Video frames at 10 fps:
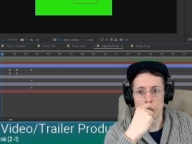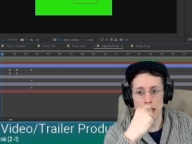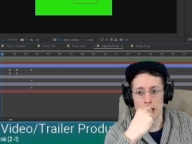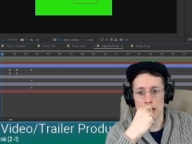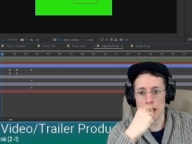
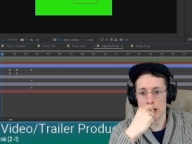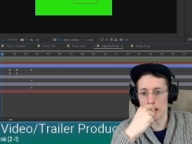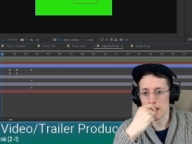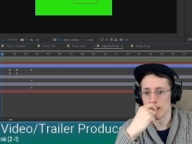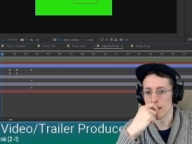Yeah.
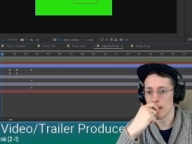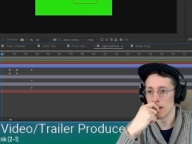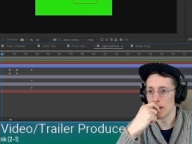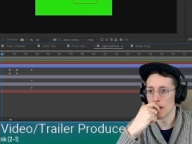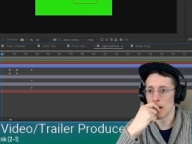
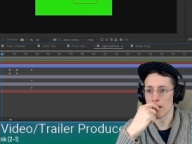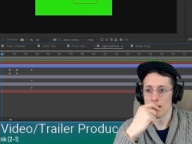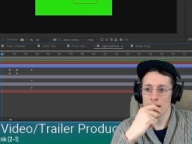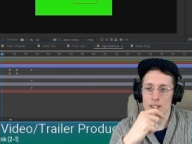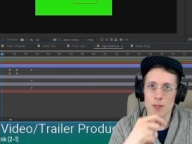I
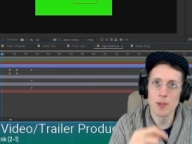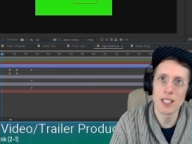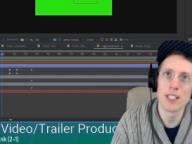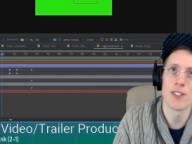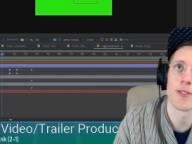think this will be
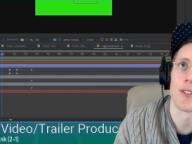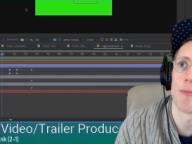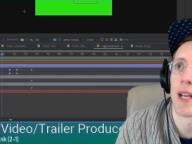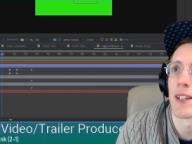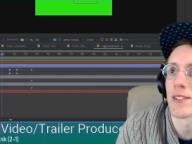easier with
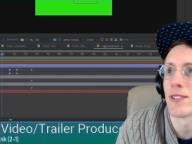masks.